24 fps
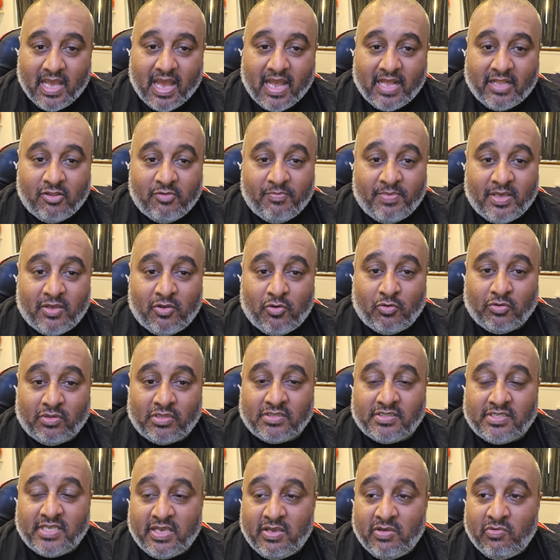and it'll be cool
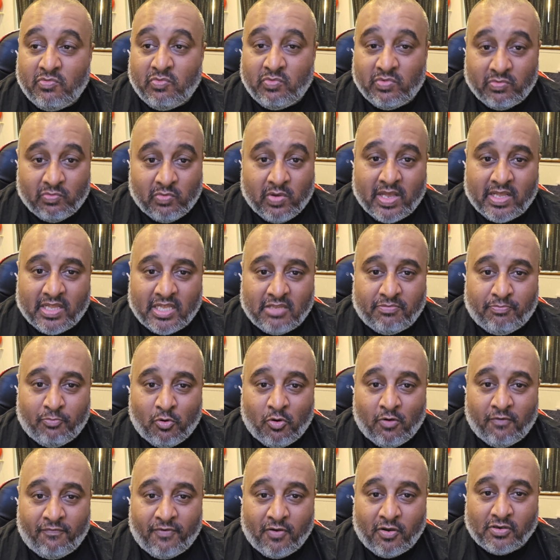to see where these
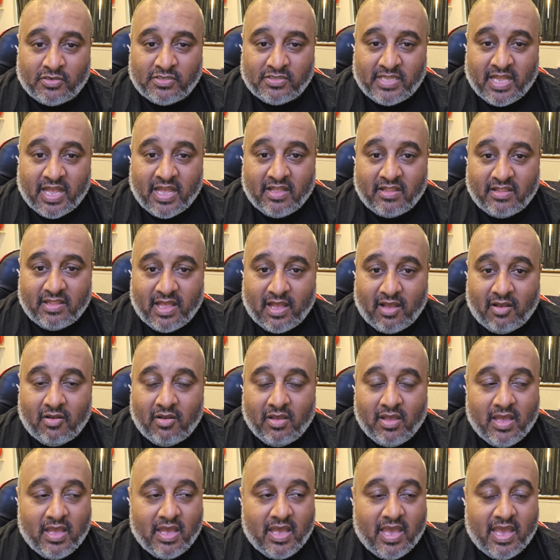poor folks stand
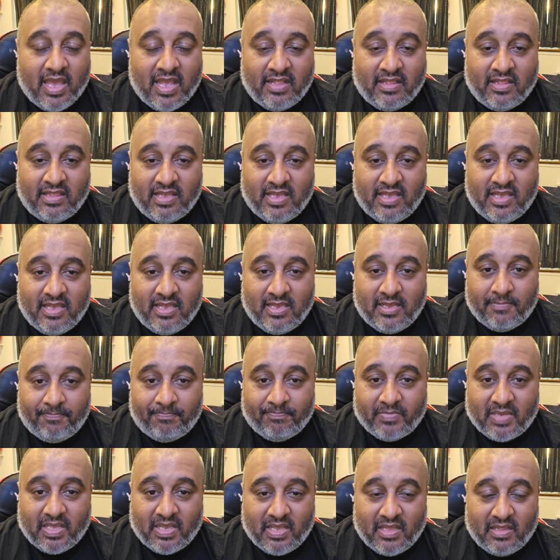now in the
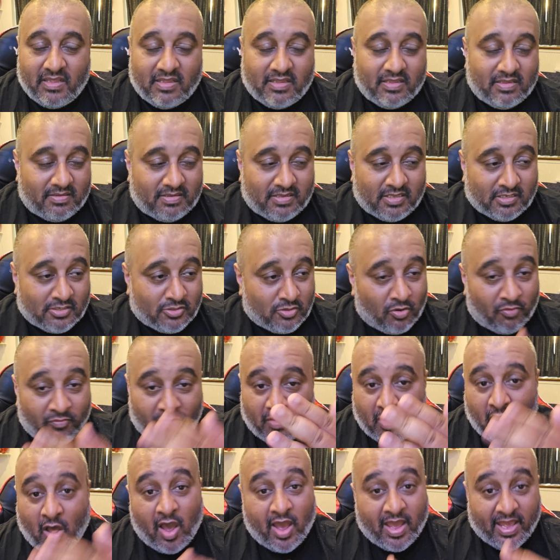in the sort
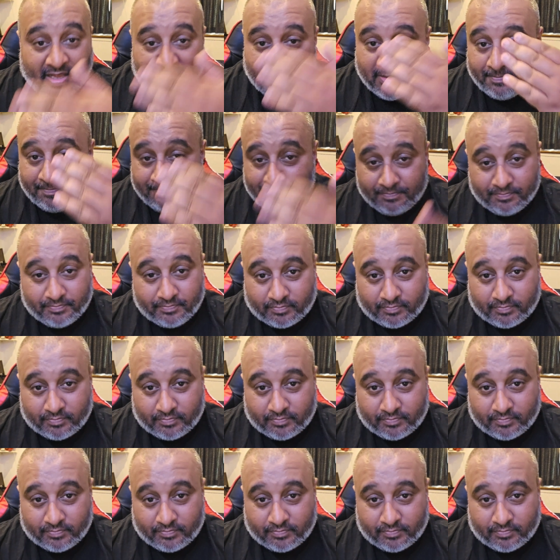of line